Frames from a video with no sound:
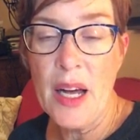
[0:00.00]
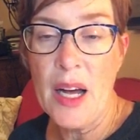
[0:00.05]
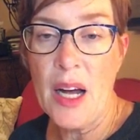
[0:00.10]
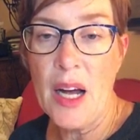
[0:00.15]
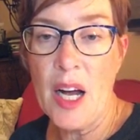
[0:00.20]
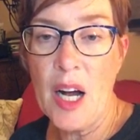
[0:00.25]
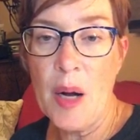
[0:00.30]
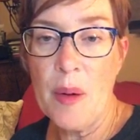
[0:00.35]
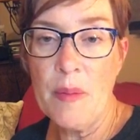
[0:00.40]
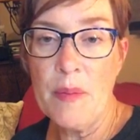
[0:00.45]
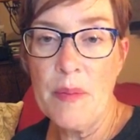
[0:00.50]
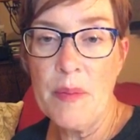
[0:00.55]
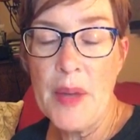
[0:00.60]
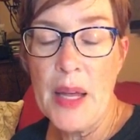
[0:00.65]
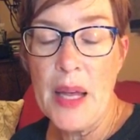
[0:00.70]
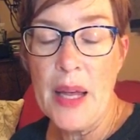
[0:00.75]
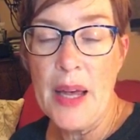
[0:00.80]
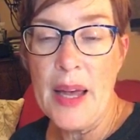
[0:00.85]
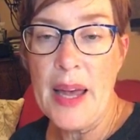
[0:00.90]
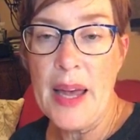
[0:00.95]
Um,
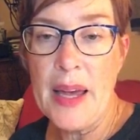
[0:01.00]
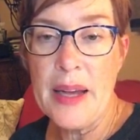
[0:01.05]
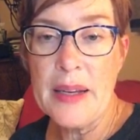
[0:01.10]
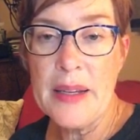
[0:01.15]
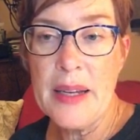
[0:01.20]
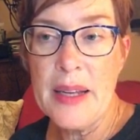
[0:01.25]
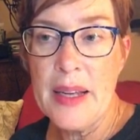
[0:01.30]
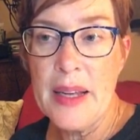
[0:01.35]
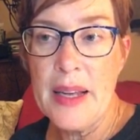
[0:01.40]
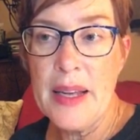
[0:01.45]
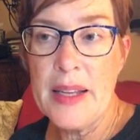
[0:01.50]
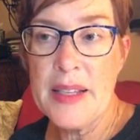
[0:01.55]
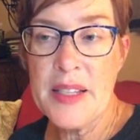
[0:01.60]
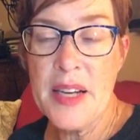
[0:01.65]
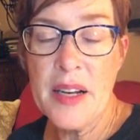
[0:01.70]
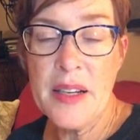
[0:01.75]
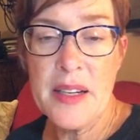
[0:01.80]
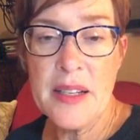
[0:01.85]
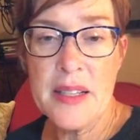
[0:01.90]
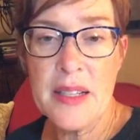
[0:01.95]
and it's
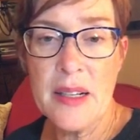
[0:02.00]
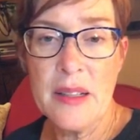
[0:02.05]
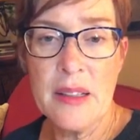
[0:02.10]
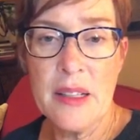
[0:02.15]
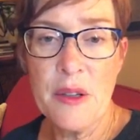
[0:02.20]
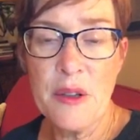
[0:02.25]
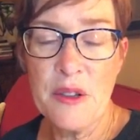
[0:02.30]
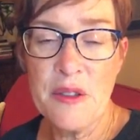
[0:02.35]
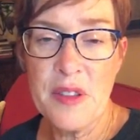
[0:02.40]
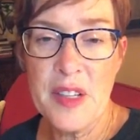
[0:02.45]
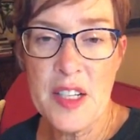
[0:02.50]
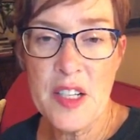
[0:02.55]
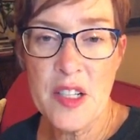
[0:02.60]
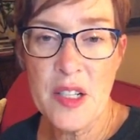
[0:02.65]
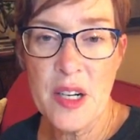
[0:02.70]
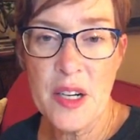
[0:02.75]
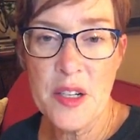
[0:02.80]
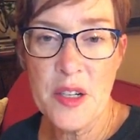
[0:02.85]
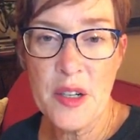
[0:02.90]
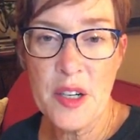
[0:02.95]
not necessarily a
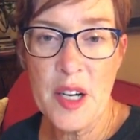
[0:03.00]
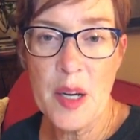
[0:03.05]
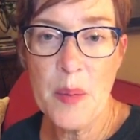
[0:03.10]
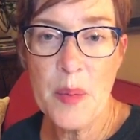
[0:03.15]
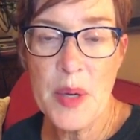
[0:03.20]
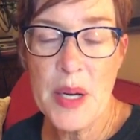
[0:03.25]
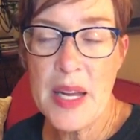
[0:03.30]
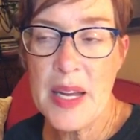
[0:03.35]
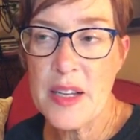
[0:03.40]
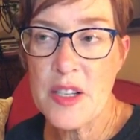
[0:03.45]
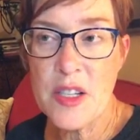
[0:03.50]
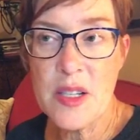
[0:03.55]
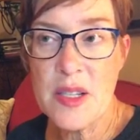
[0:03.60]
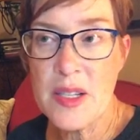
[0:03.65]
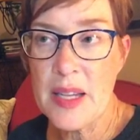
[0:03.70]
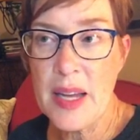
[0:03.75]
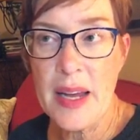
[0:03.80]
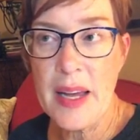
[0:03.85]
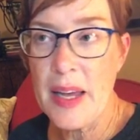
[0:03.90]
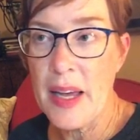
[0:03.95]
reflection on your company, it's
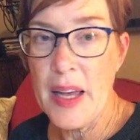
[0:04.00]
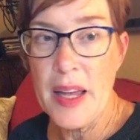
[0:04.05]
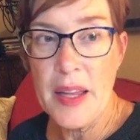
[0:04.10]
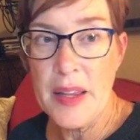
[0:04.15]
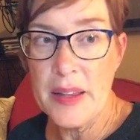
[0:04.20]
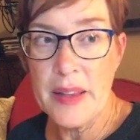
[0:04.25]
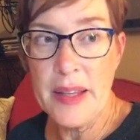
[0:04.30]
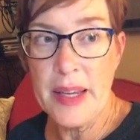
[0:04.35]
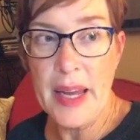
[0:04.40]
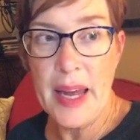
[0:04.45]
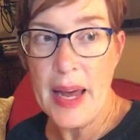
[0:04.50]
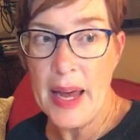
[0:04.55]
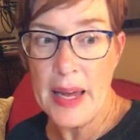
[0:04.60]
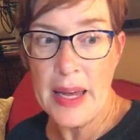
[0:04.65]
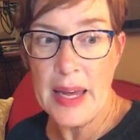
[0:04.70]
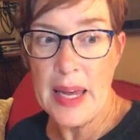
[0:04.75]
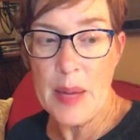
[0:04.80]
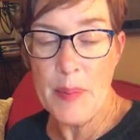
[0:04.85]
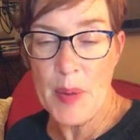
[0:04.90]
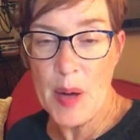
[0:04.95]
just like they can't
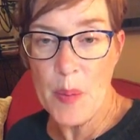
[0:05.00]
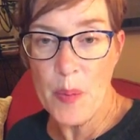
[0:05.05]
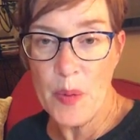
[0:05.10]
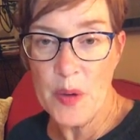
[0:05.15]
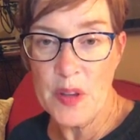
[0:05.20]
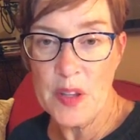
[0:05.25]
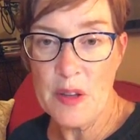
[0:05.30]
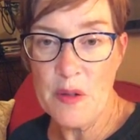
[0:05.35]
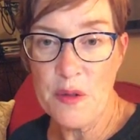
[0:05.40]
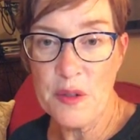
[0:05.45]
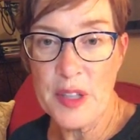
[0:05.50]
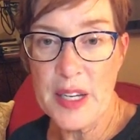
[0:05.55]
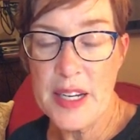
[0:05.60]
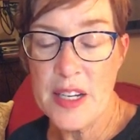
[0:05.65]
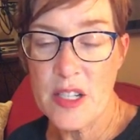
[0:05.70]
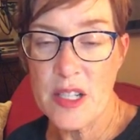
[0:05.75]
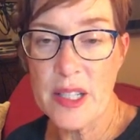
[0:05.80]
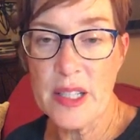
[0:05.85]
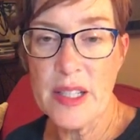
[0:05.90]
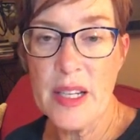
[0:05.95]
keep up with
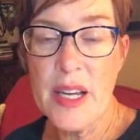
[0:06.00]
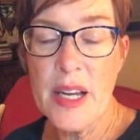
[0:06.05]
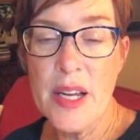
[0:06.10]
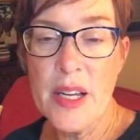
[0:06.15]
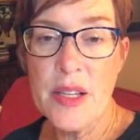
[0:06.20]
inflation.